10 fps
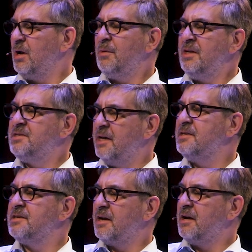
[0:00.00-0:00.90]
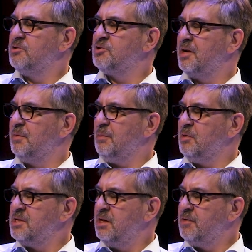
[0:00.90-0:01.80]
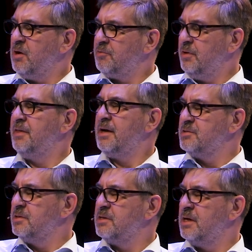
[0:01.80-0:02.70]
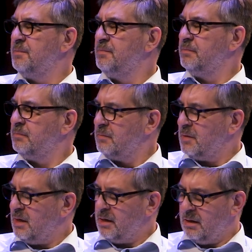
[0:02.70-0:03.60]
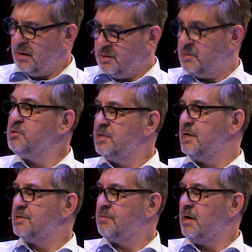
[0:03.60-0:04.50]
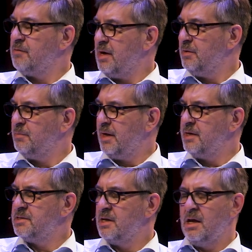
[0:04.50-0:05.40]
Well, let's dig into that culture a little bit more. So you've got 3,000 associates around the place.